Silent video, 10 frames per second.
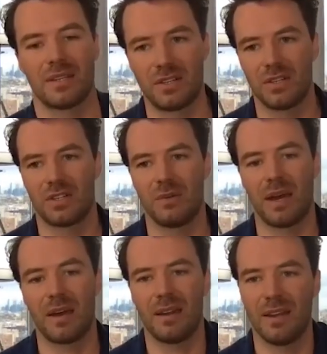And it's just
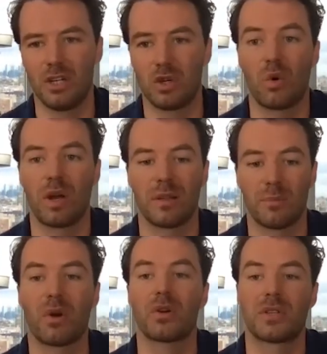about enjoying
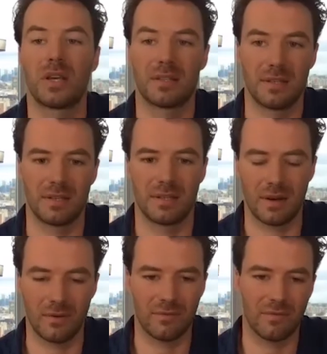the process
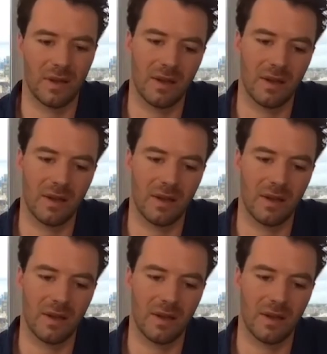instead of